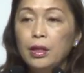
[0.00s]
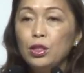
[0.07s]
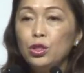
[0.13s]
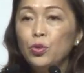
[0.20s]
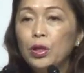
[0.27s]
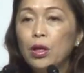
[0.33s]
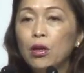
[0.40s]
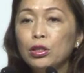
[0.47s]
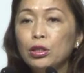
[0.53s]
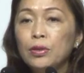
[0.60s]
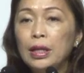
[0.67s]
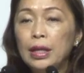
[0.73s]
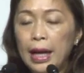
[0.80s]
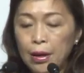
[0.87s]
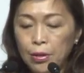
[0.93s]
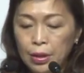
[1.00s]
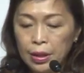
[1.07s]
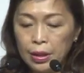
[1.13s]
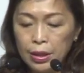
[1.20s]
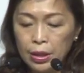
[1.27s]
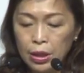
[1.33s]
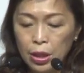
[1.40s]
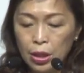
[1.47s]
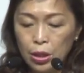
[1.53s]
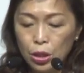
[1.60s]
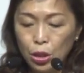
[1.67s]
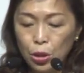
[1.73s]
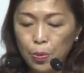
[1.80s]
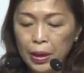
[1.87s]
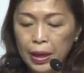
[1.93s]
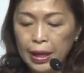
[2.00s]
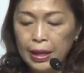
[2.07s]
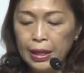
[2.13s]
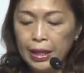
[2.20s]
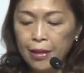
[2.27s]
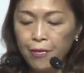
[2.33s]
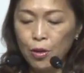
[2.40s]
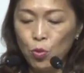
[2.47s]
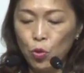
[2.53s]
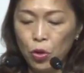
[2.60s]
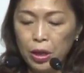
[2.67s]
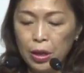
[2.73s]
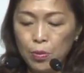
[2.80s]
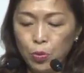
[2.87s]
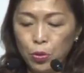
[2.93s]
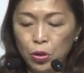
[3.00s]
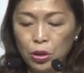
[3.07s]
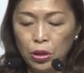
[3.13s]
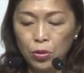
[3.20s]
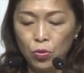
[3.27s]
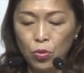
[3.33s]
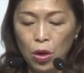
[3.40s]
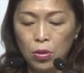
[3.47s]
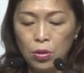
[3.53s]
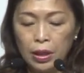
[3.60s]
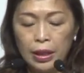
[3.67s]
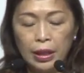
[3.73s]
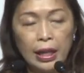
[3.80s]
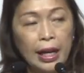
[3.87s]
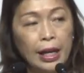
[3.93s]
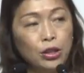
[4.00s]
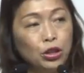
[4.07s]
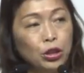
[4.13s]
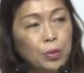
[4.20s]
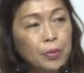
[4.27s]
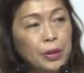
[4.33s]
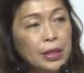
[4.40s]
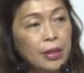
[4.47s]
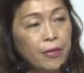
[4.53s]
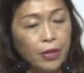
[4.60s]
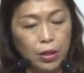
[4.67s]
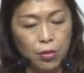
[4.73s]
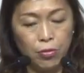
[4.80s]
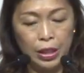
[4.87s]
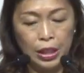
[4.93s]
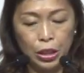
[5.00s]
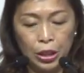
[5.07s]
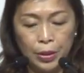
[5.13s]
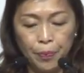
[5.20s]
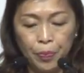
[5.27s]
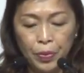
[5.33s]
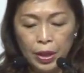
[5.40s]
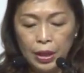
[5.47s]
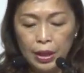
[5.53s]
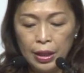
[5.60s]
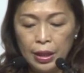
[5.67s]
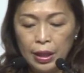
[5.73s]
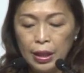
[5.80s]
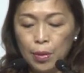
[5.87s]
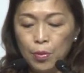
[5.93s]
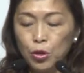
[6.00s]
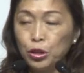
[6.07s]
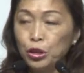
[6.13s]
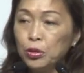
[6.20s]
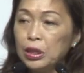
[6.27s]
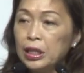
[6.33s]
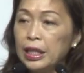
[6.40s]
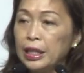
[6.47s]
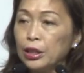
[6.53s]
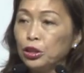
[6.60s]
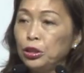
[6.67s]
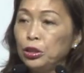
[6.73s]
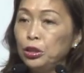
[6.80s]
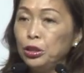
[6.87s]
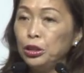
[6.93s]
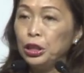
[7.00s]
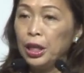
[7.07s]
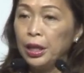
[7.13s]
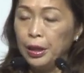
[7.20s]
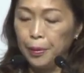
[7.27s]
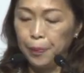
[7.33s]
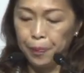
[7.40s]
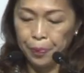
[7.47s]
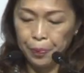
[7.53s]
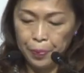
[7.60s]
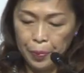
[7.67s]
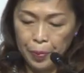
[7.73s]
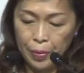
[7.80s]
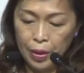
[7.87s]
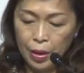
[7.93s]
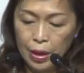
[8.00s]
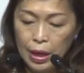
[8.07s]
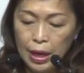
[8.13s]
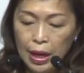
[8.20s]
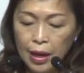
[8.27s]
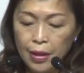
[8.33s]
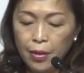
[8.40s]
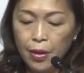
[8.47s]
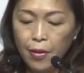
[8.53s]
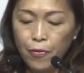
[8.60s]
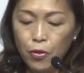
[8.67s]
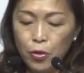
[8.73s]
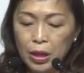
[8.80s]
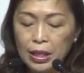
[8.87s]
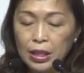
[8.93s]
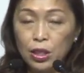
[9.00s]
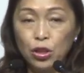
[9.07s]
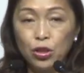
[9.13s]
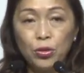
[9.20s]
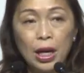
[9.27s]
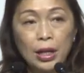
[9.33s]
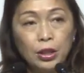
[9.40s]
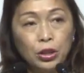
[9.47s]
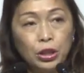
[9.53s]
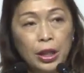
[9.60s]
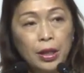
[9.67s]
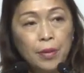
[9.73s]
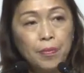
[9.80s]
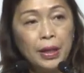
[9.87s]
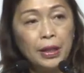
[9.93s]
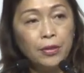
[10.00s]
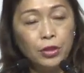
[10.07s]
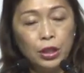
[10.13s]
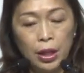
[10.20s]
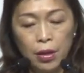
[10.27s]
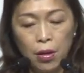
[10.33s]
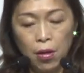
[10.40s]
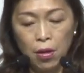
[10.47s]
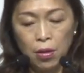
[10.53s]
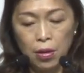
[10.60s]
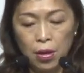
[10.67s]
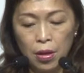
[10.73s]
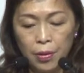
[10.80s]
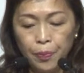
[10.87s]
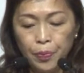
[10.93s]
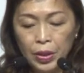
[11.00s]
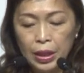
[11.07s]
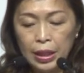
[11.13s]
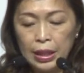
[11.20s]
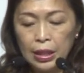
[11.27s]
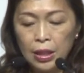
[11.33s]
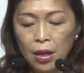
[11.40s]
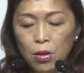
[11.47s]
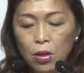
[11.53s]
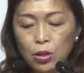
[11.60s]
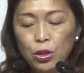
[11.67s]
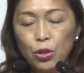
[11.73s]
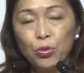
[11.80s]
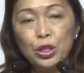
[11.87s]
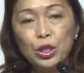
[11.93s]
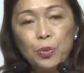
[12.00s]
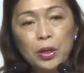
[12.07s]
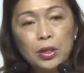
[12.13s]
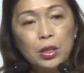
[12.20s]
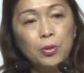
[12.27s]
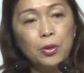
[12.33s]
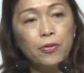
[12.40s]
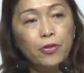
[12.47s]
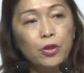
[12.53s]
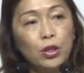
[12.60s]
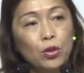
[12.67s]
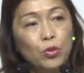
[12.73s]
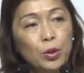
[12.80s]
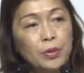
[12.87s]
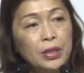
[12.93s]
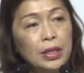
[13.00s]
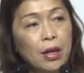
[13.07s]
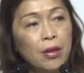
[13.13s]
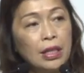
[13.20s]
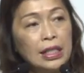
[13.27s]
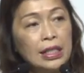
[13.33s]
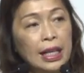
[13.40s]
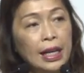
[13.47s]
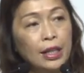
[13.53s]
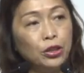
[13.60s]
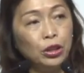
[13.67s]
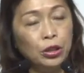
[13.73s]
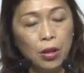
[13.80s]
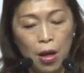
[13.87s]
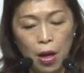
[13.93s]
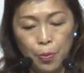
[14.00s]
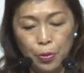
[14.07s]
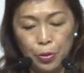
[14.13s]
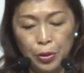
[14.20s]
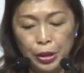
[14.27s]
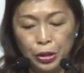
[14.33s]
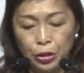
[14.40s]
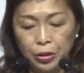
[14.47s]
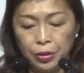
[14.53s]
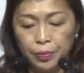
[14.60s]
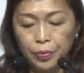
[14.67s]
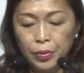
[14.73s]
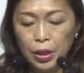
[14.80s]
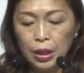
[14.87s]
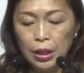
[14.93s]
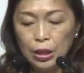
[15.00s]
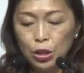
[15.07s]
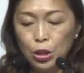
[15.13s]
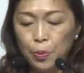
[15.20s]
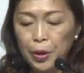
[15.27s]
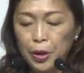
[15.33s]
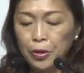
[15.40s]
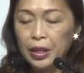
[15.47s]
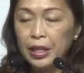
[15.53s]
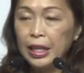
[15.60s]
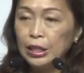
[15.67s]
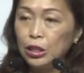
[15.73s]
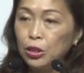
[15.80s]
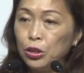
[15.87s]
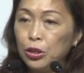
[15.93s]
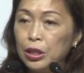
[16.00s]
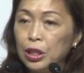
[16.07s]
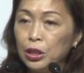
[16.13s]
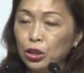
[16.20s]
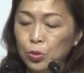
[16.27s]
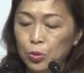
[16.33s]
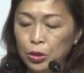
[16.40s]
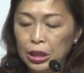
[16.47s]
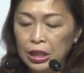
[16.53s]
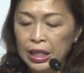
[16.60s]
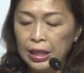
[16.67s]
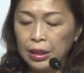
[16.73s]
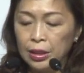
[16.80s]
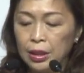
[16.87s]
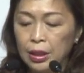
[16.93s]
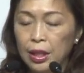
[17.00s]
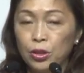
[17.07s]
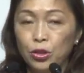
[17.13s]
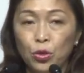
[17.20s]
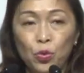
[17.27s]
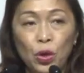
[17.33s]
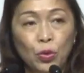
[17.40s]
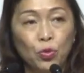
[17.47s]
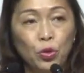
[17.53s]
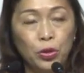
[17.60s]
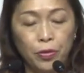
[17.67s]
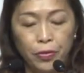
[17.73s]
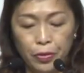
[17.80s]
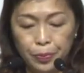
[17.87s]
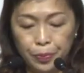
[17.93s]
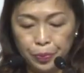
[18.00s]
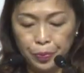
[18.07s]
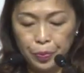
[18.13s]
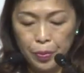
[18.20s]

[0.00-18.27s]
This would also allow us to play an even more important role in the Asia-Pacific region in the commercial connection to China. And therefore, as a strategy, Bank of China Hong Kong is now also responsible for the group's Southeast Asia operation to better cater to customers' needs under one roof.